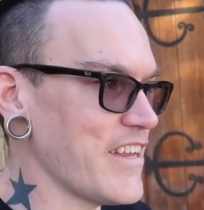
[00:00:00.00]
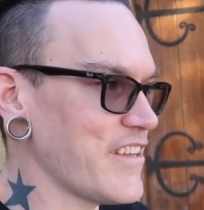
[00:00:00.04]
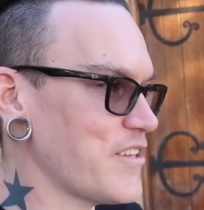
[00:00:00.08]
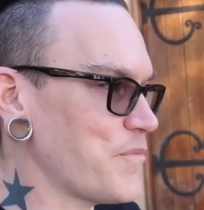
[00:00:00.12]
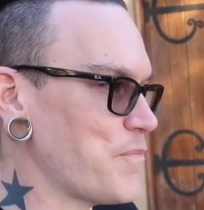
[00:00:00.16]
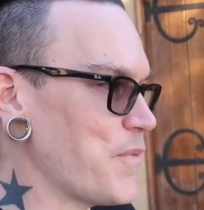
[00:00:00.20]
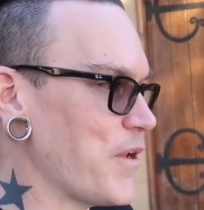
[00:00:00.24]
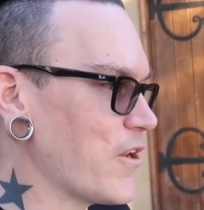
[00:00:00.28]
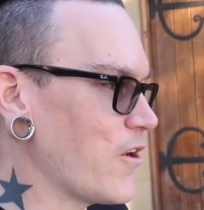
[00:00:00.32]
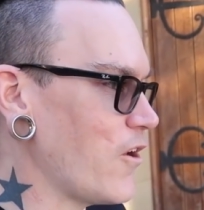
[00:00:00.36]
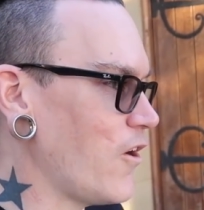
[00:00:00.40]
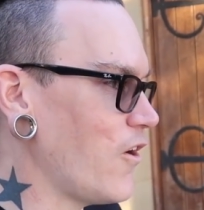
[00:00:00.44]
just
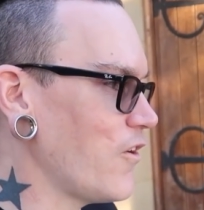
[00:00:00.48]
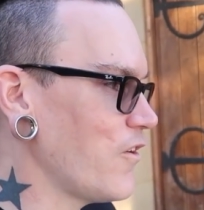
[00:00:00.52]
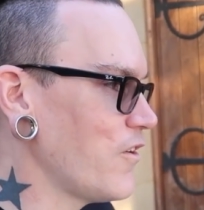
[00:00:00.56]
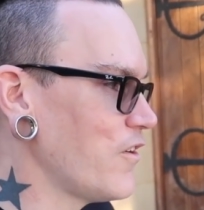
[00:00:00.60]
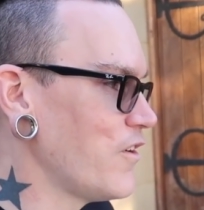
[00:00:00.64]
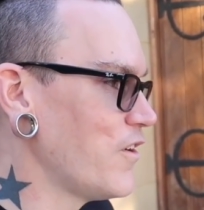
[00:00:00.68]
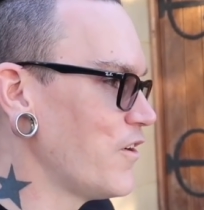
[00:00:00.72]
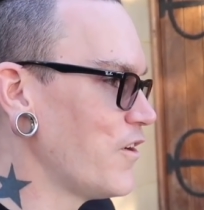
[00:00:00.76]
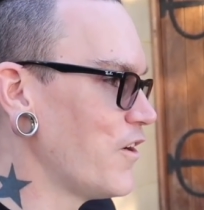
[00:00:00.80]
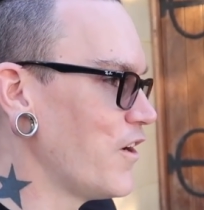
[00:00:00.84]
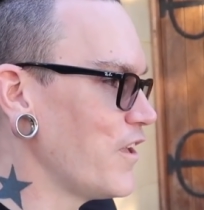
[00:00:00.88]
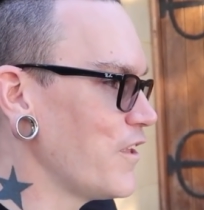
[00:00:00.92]
being all
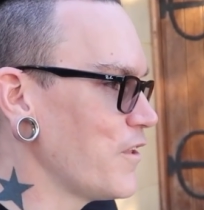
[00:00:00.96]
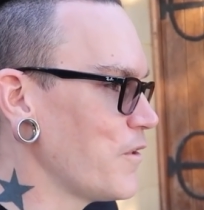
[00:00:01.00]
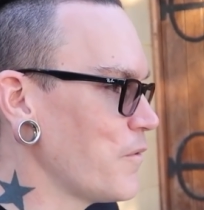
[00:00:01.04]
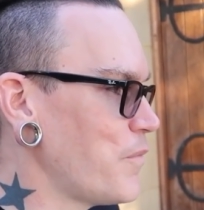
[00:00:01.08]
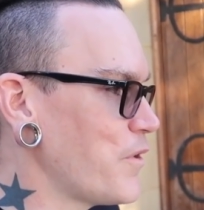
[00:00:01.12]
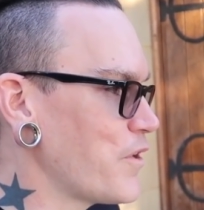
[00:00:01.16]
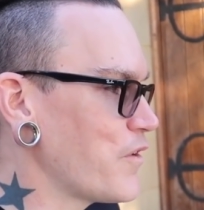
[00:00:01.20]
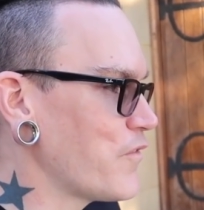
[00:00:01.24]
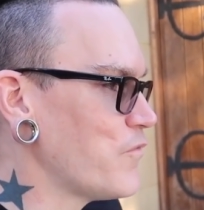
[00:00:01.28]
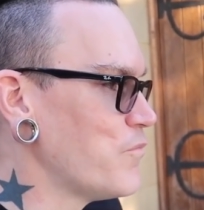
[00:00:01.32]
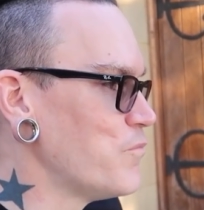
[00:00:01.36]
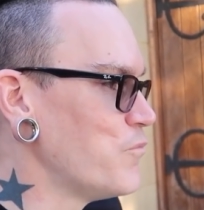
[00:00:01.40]
a little
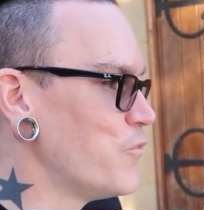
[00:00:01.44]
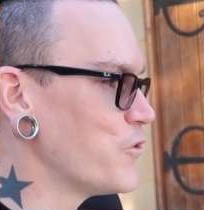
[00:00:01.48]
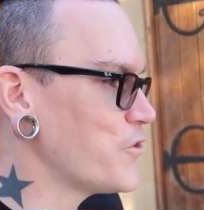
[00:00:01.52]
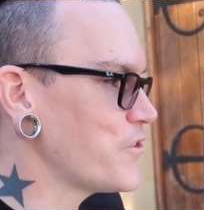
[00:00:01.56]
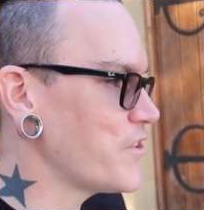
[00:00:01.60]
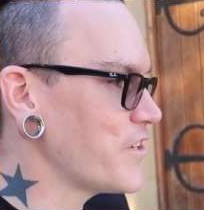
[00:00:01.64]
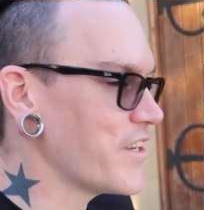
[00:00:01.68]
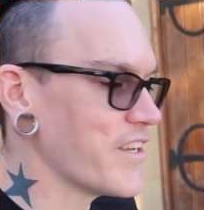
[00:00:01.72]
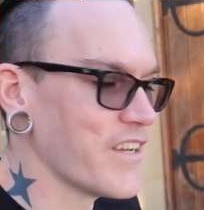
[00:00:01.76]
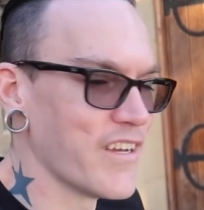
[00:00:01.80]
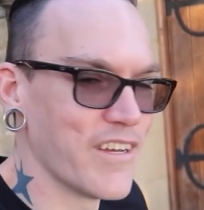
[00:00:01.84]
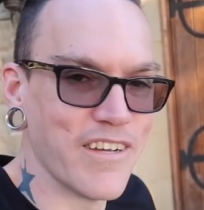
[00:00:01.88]
bit of
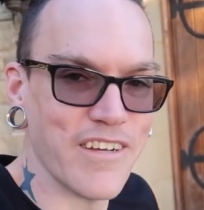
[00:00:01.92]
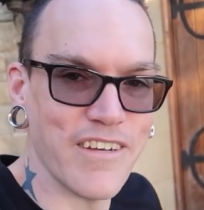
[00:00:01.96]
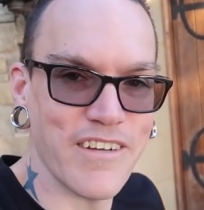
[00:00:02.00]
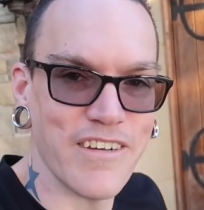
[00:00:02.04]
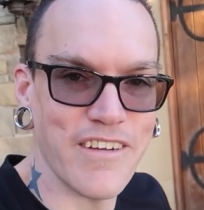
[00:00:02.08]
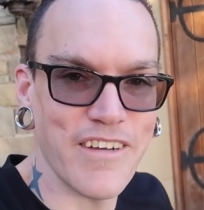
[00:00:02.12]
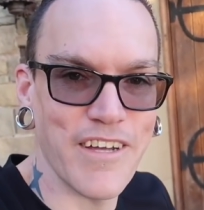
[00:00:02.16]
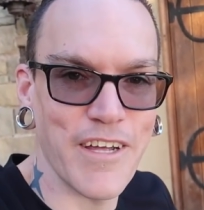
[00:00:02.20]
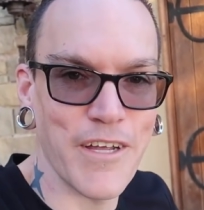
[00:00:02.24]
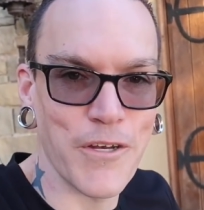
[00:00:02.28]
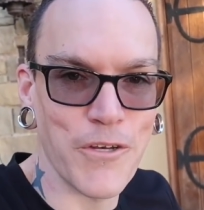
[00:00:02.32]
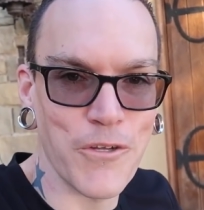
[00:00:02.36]
mushy
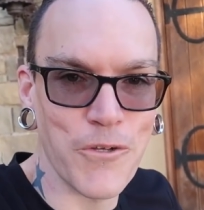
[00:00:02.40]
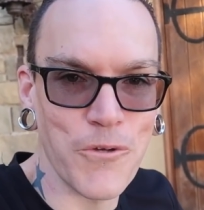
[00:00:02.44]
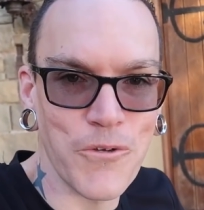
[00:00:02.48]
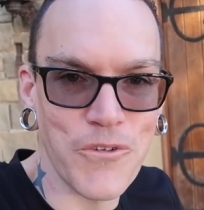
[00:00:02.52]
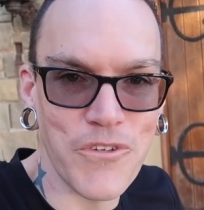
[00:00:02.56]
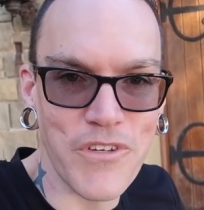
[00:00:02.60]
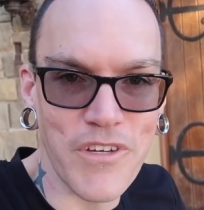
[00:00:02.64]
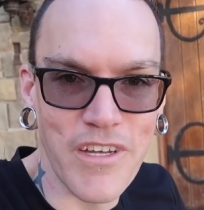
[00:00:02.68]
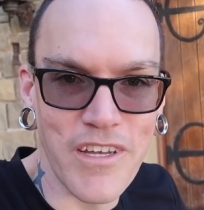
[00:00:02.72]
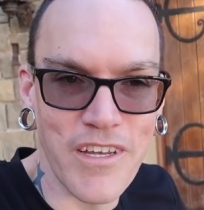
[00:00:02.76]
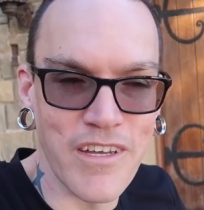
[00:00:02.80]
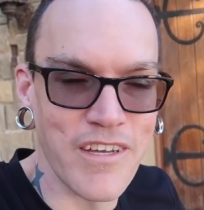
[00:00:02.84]
and
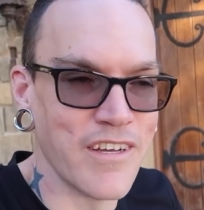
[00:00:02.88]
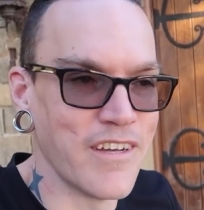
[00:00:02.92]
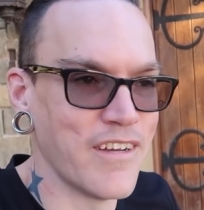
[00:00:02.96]
gushy,